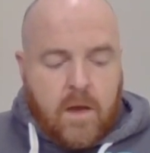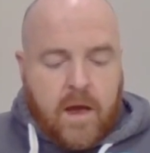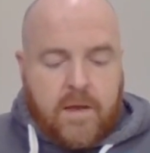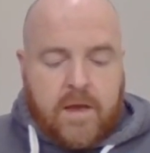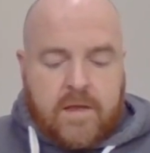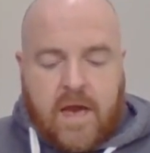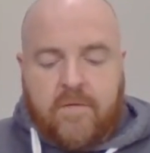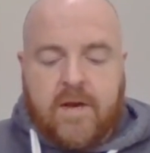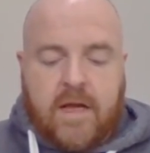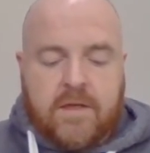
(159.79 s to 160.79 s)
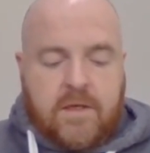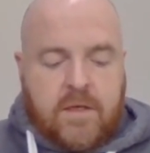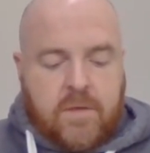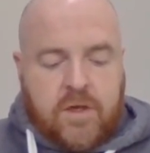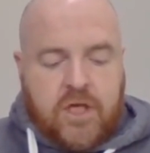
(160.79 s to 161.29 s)
And then David
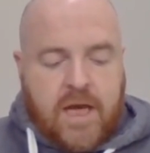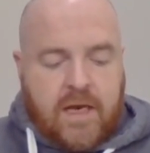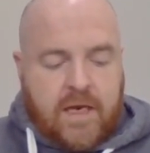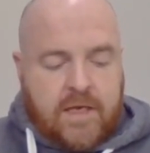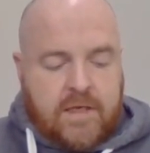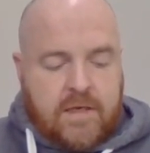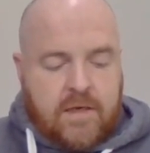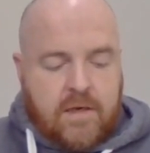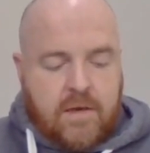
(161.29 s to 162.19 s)
answers with a checklist.